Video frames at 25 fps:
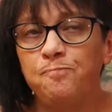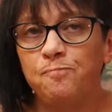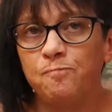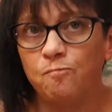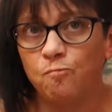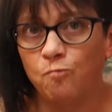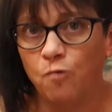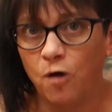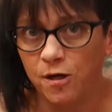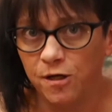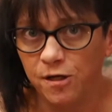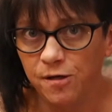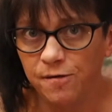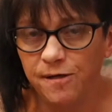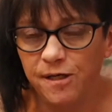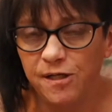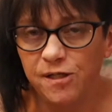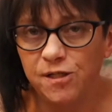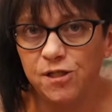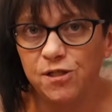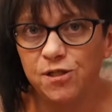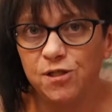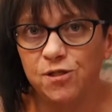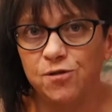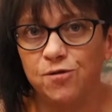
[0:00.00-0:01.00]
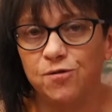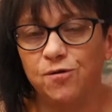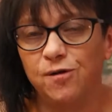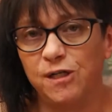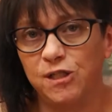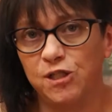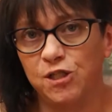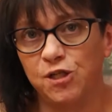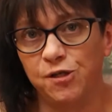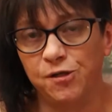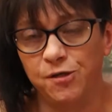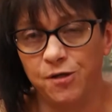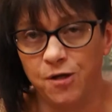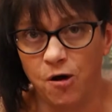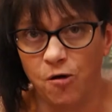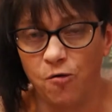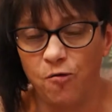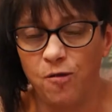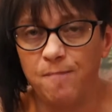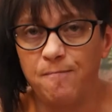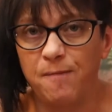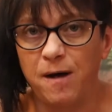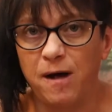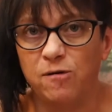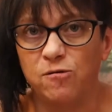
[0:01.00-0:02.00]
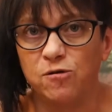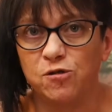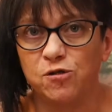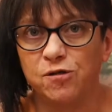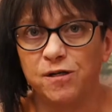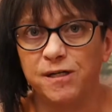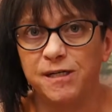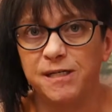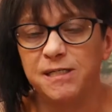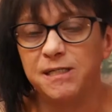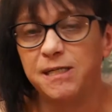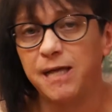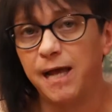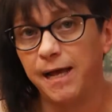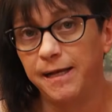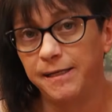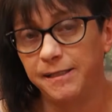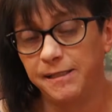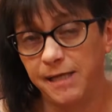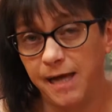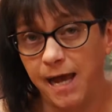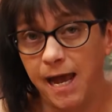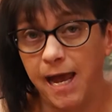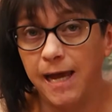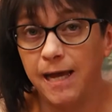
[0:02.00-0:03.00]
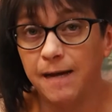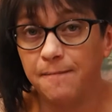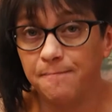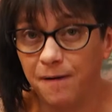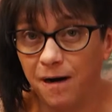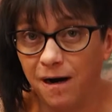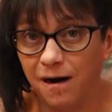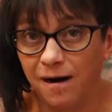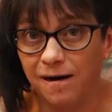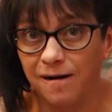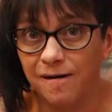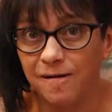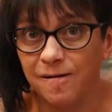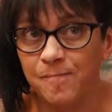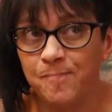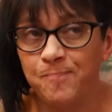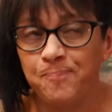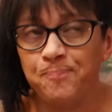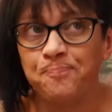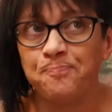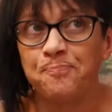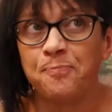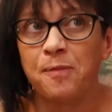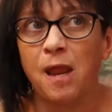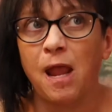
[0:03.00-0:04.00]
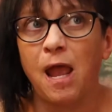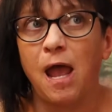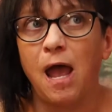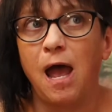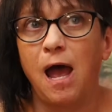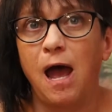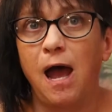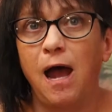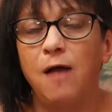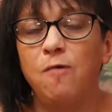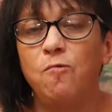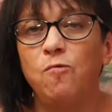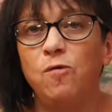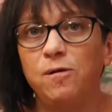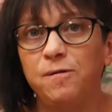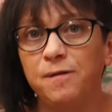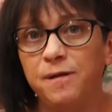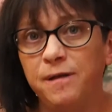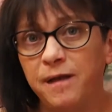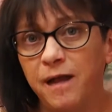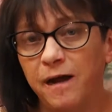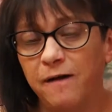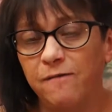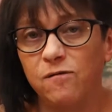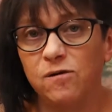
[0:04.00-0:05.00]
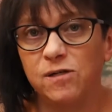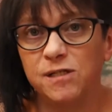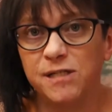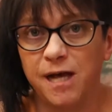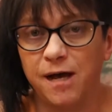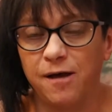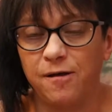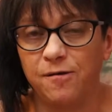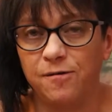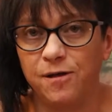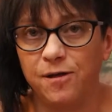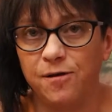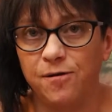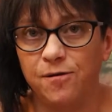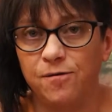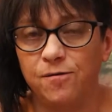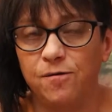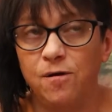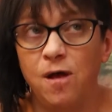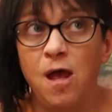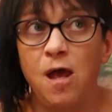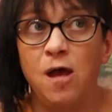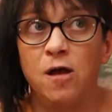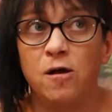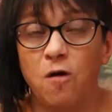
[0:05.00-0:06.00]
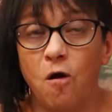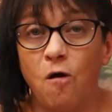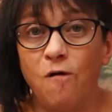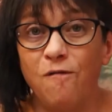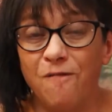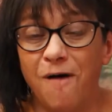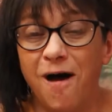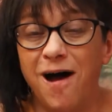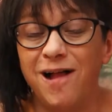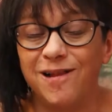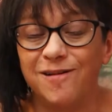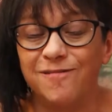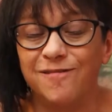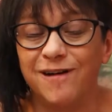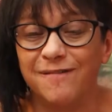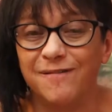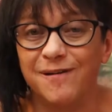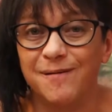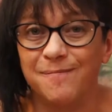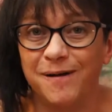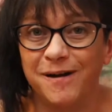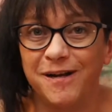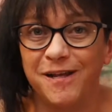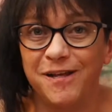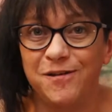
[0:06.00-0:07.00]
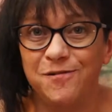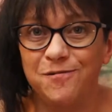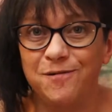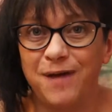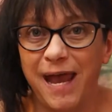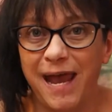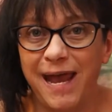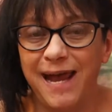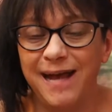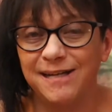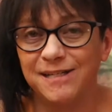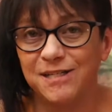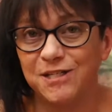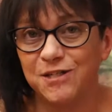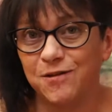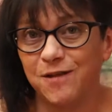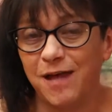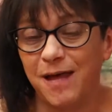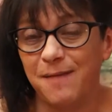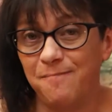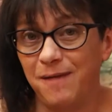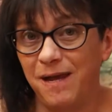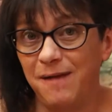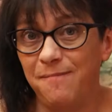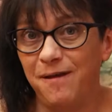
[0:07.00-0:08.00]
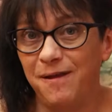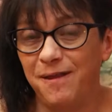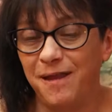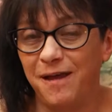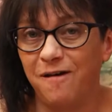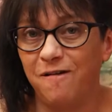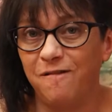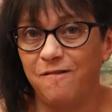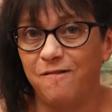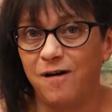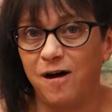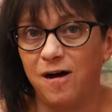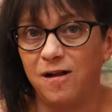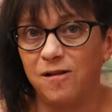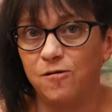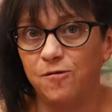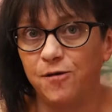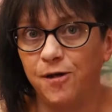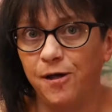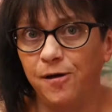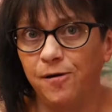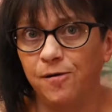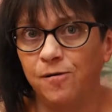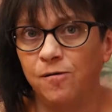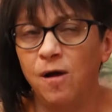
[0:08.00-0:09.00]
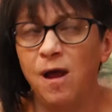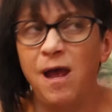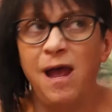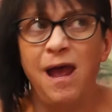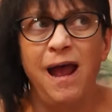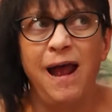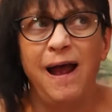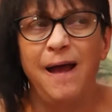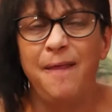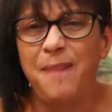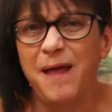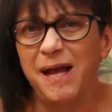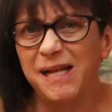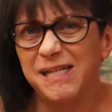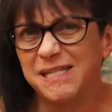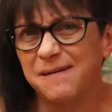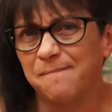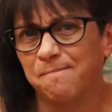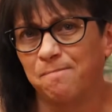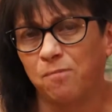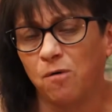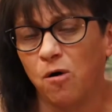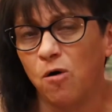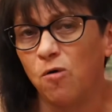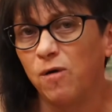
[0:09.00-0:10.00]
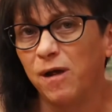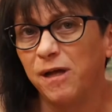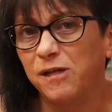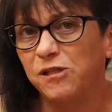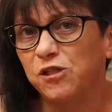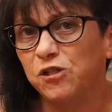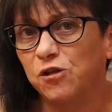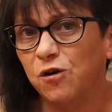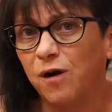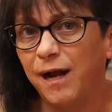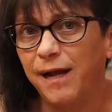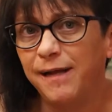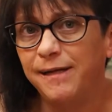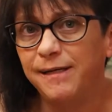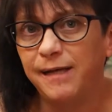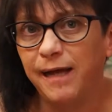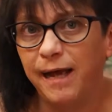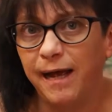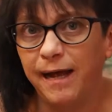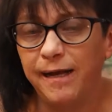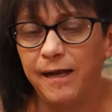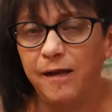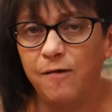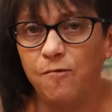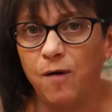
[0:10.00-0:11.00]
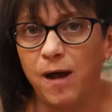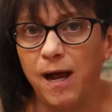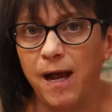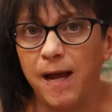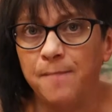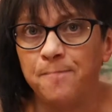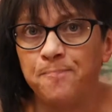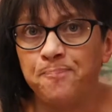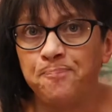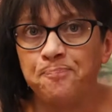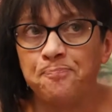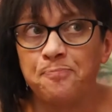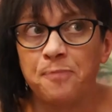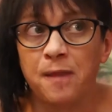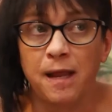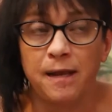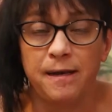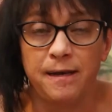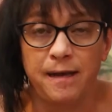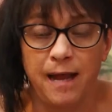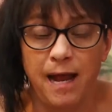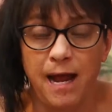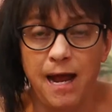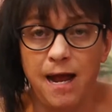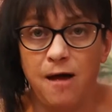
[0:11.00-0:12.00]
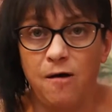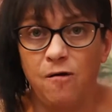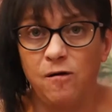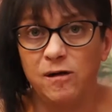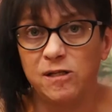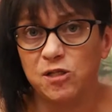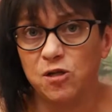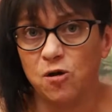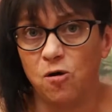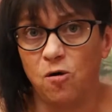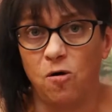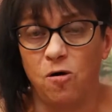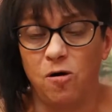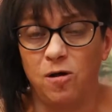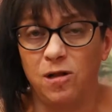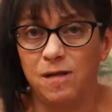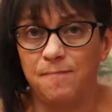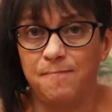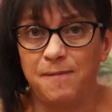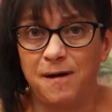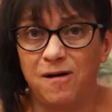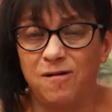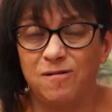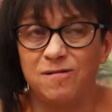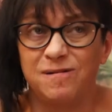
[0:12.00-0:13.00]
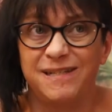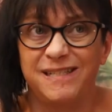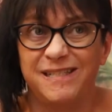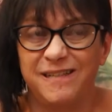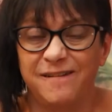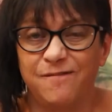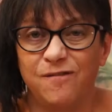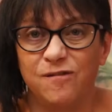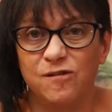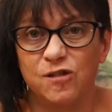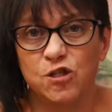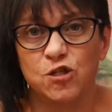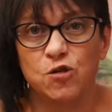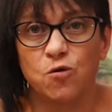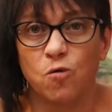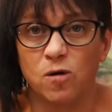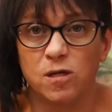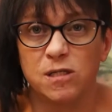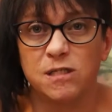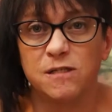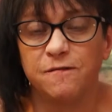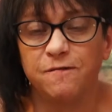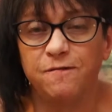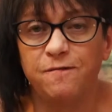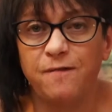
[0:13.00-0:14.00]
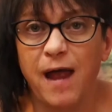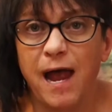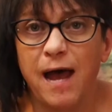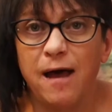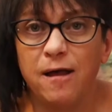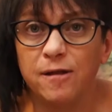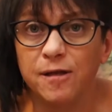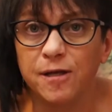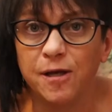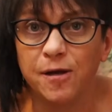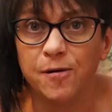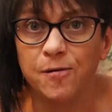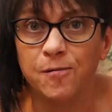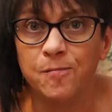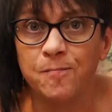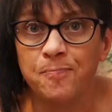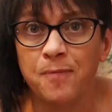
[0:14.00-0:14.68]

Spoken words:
What you need to do is know the boundaries and take part. I will never tell you, go follow everybody you can so that maybe they'll follow you. And that's a broken trend anyway. Now it's all about different sorts of value.